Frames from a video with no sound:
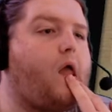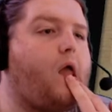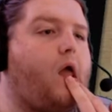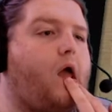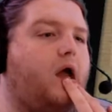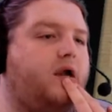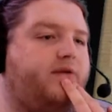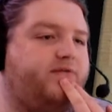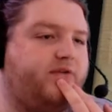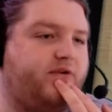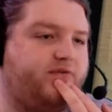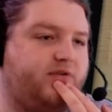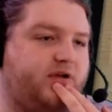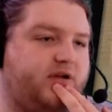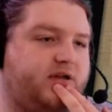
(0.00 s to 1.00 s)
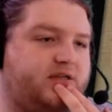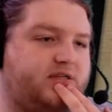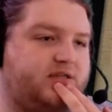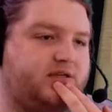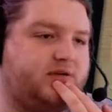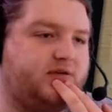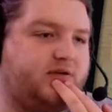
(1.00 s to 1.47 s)
don't even know if there is a
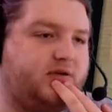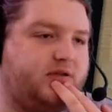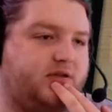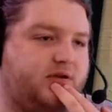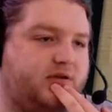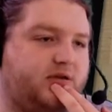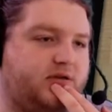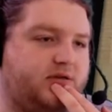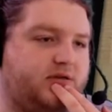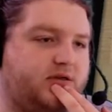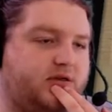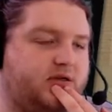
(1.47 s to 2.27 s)
zero. There is.